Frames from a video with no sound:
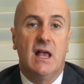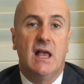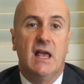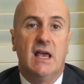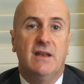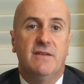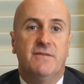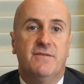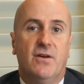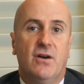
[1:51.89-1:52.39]

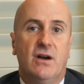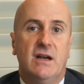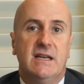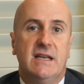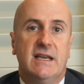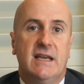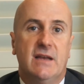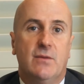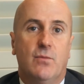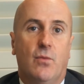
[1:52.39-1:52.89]
In
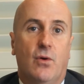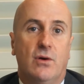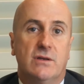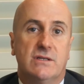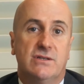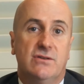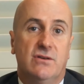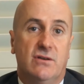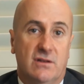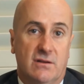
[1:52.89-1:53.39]
finding it was
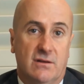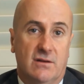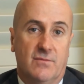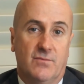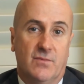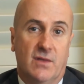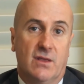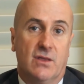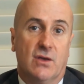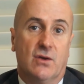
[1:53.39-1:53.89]
not,
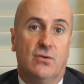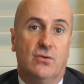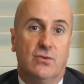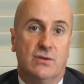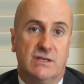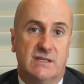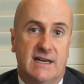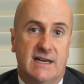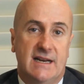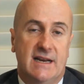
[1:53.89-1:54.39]
the court
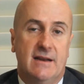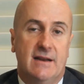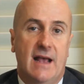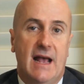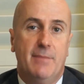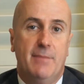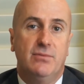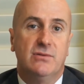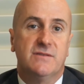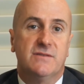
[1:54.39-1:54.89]
stated
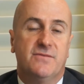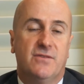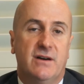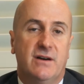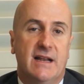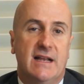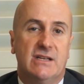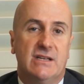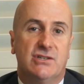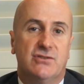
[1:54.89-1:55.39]
Apple's
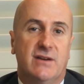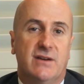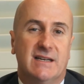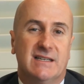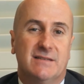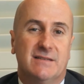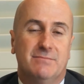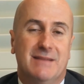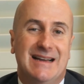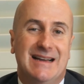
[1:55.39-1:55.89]
finance
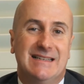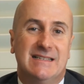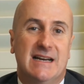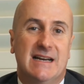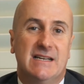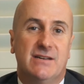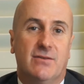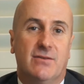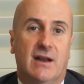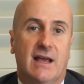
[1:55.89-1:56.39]
director
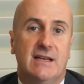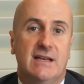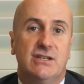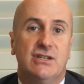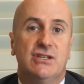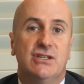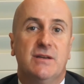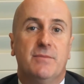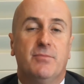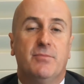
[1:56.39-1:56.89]
maintained a
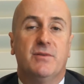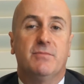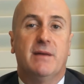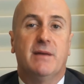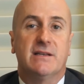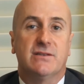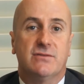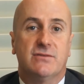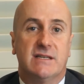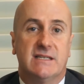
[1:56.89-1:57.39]
relationship with
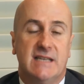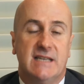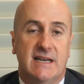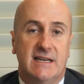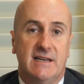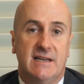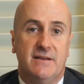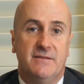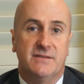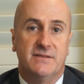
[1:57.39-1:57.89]
Buzzell's
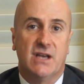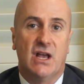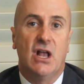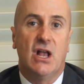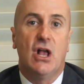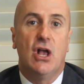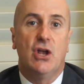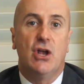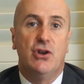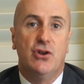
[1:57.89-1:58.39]
executives,
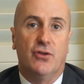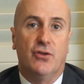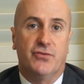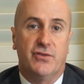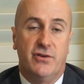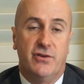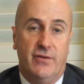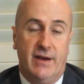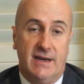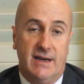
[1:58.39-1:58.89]
not the
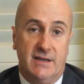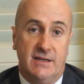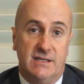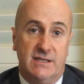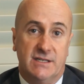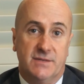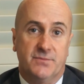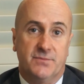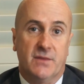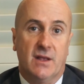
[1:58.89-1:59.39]

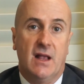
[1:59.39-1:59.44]
directors.